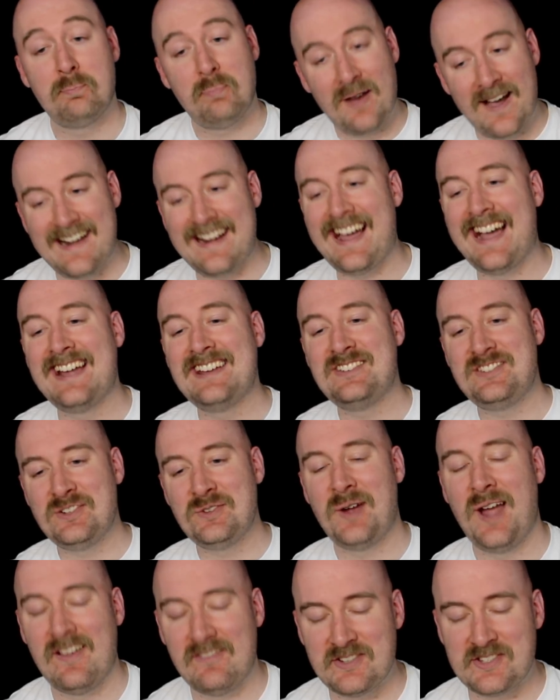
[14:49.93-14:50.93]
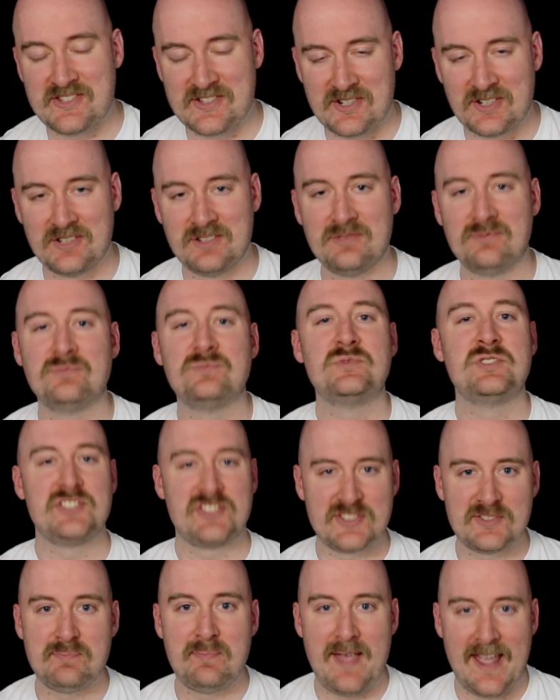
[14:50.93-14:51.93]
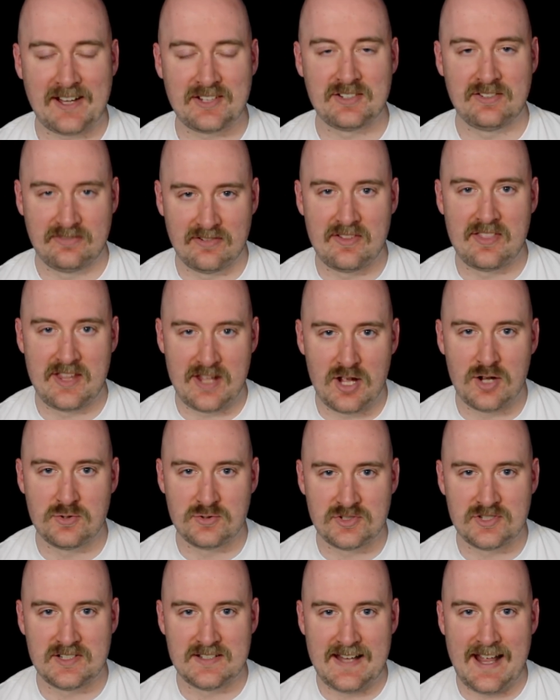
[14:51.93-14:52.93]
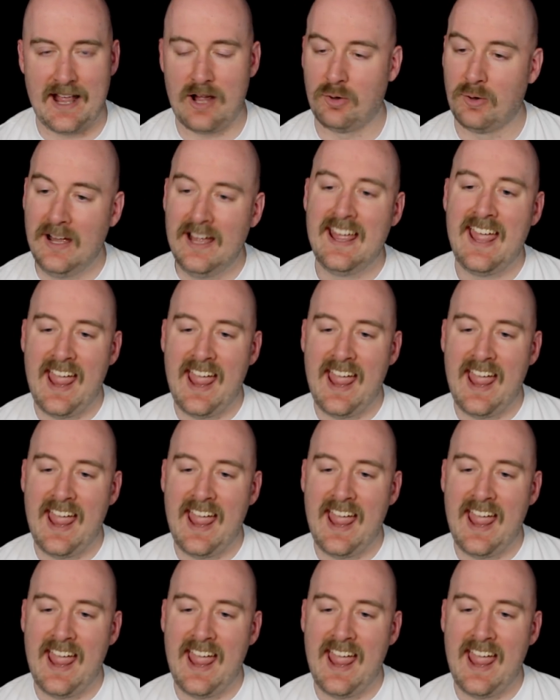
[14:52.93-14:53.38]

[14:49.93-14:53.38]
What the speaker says: But I do have a certain respect for the ocean now,